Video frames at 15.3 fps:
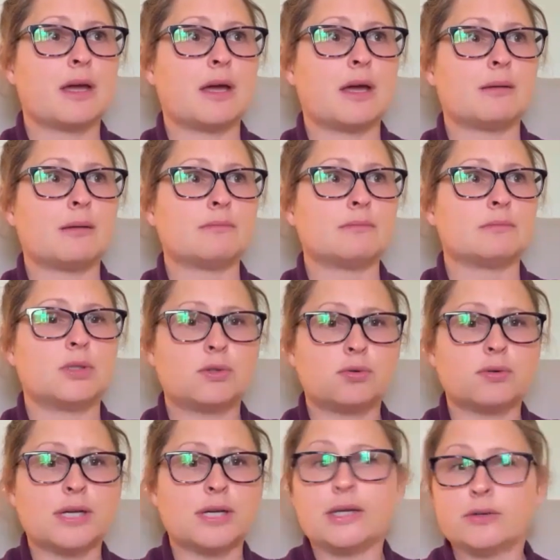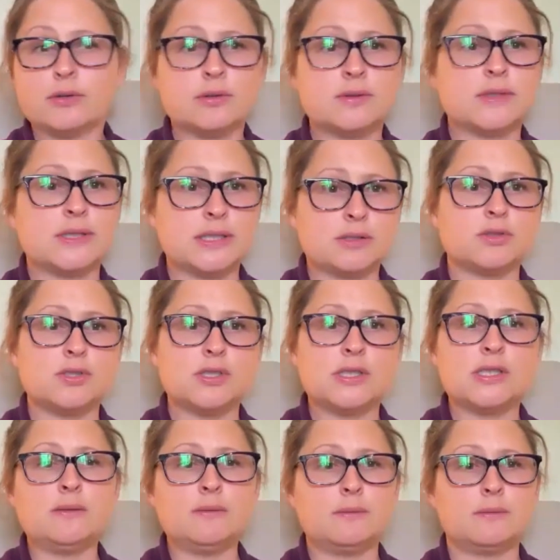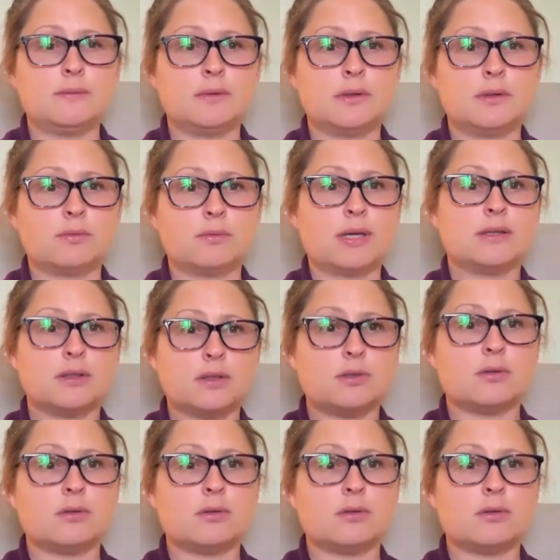the creator's energy, right?